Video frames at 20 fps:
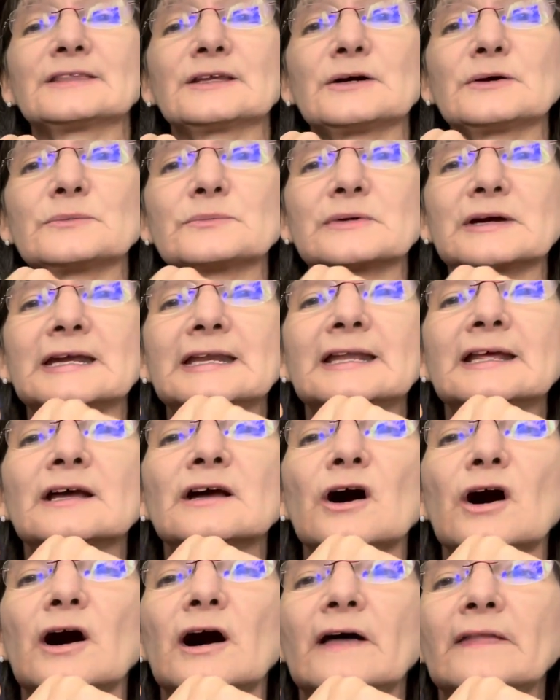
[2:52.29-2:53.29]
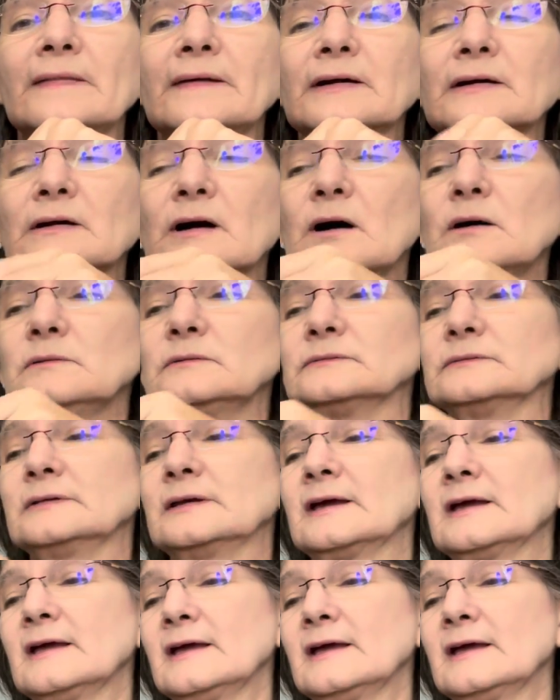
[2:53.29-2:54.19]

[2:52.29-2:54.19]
they're reading on their own.